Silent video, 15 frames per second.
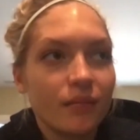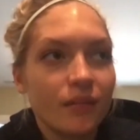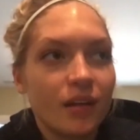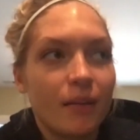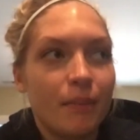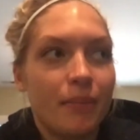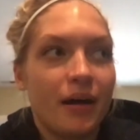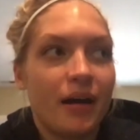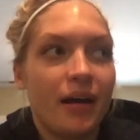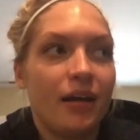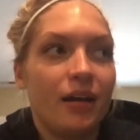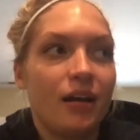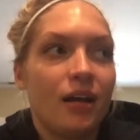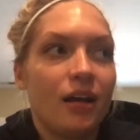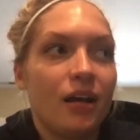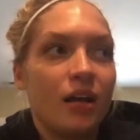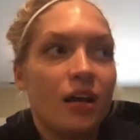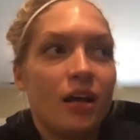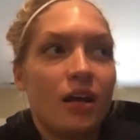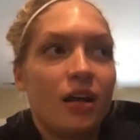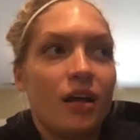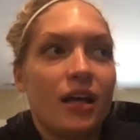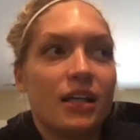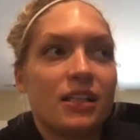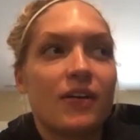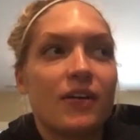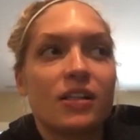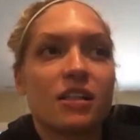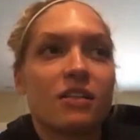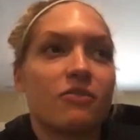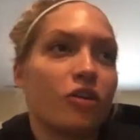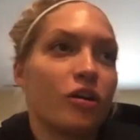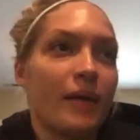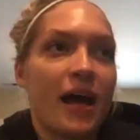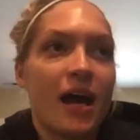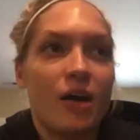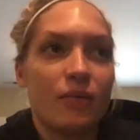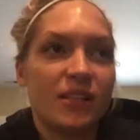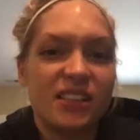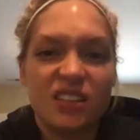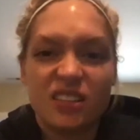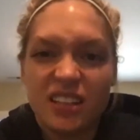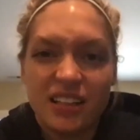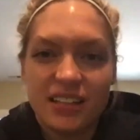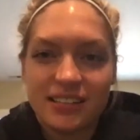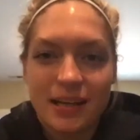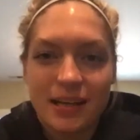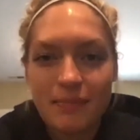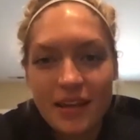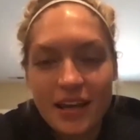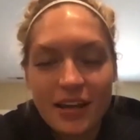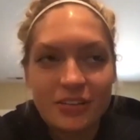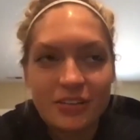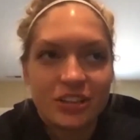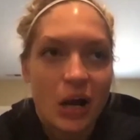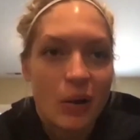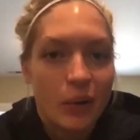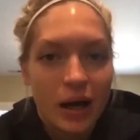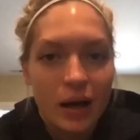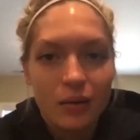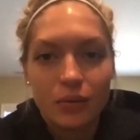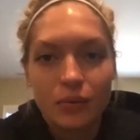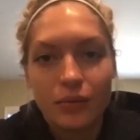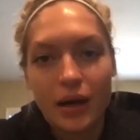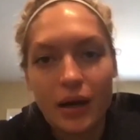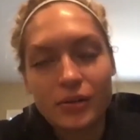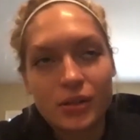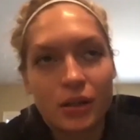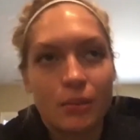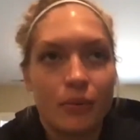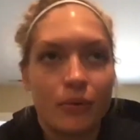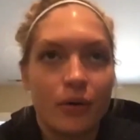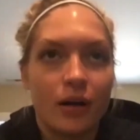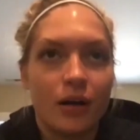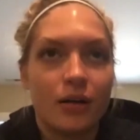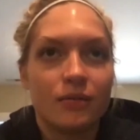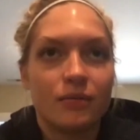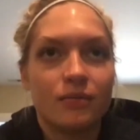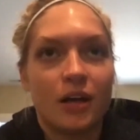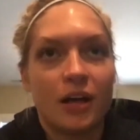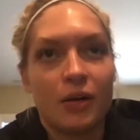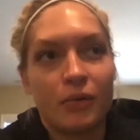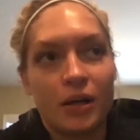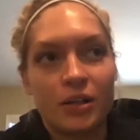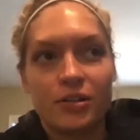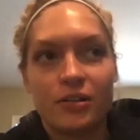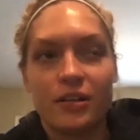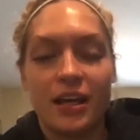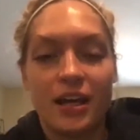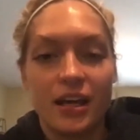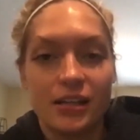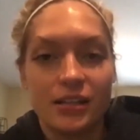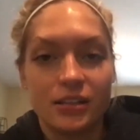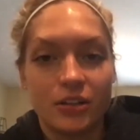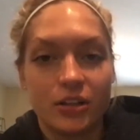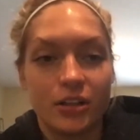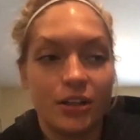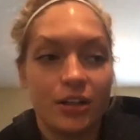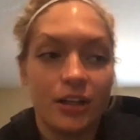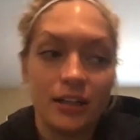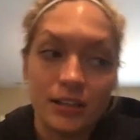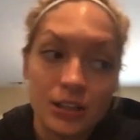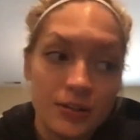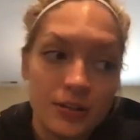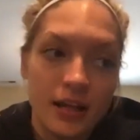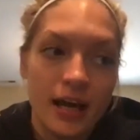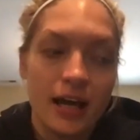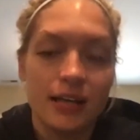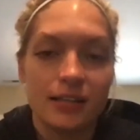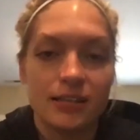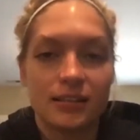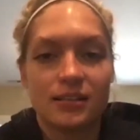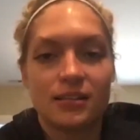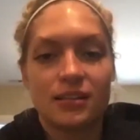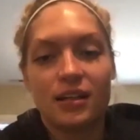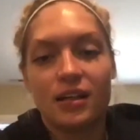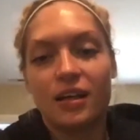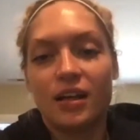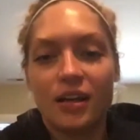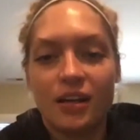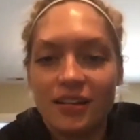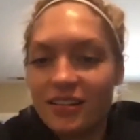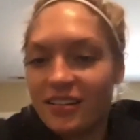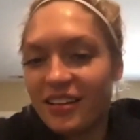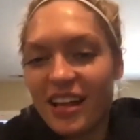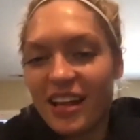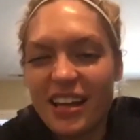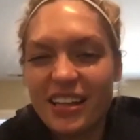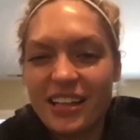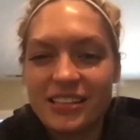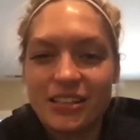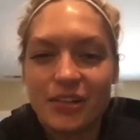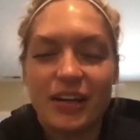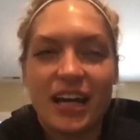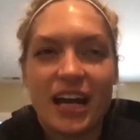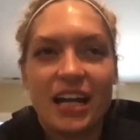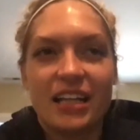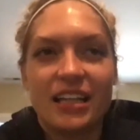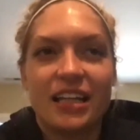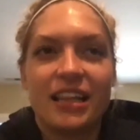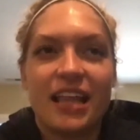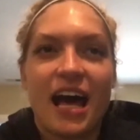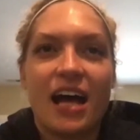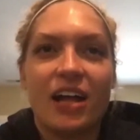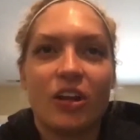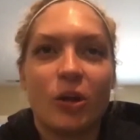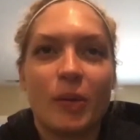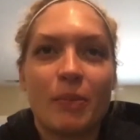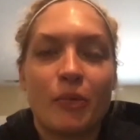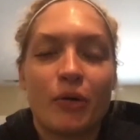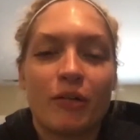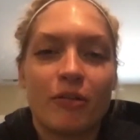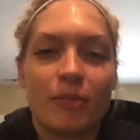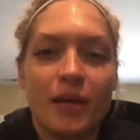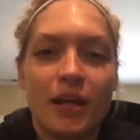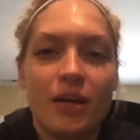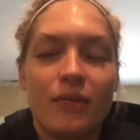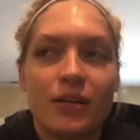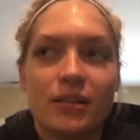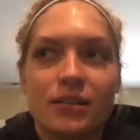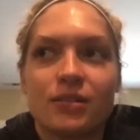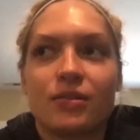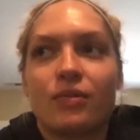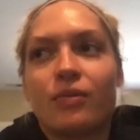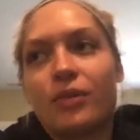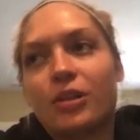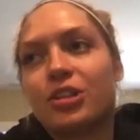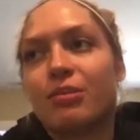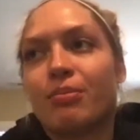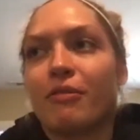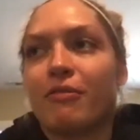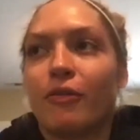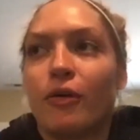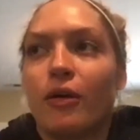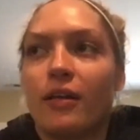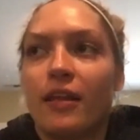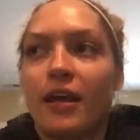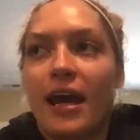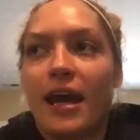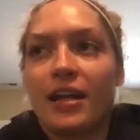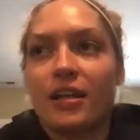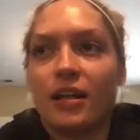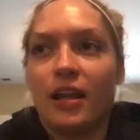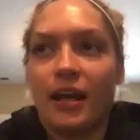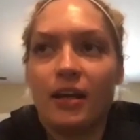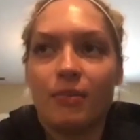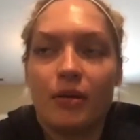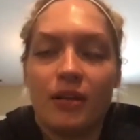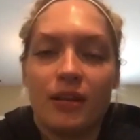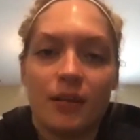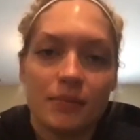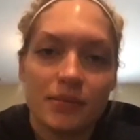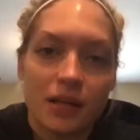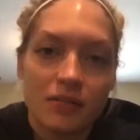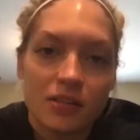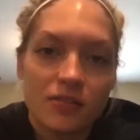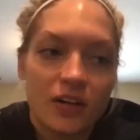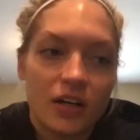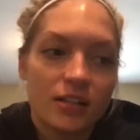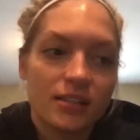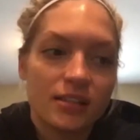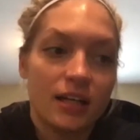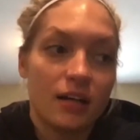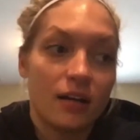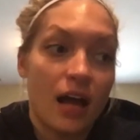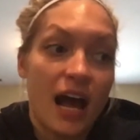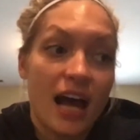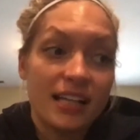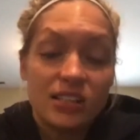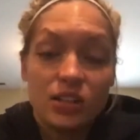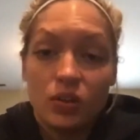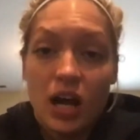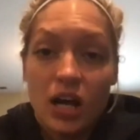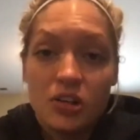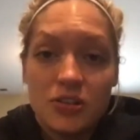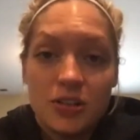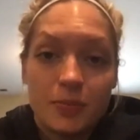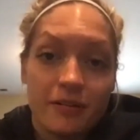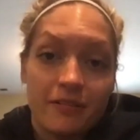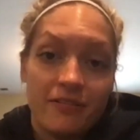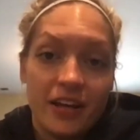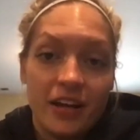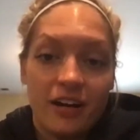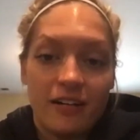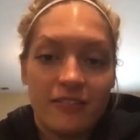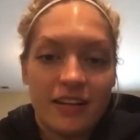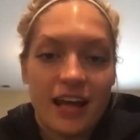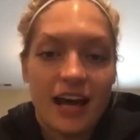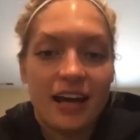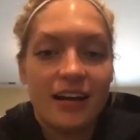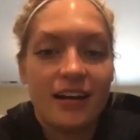But as far as the format, we still did the same thing. Show up, write what's on the board. I don't want to do this, or you need to do this. So we kind of did that a little bit more for me, before they had to like put themselves first. And I still got super fit off of that.